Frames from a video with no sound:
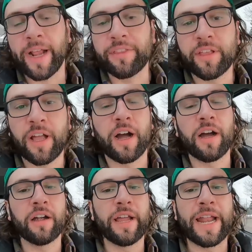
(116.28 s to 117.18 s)
Back in the
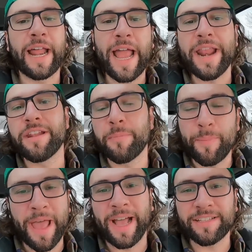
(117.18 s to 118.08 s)
car, and I ended
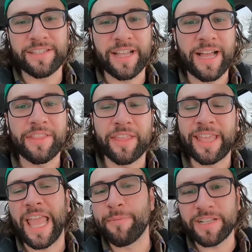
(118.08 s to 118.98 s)
up passing on the
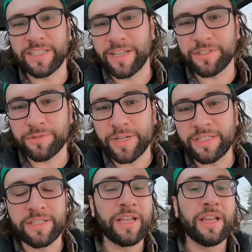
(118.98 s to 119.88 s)
game
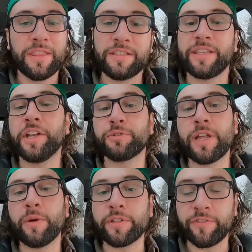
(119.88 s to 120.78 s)
accessories. The sales
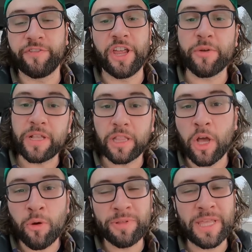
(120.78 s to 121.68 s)
rank was very
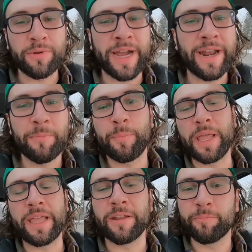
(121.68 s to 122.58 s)
low, but they were kind of
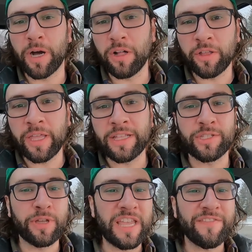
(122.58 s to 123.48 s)
big and bulky, and so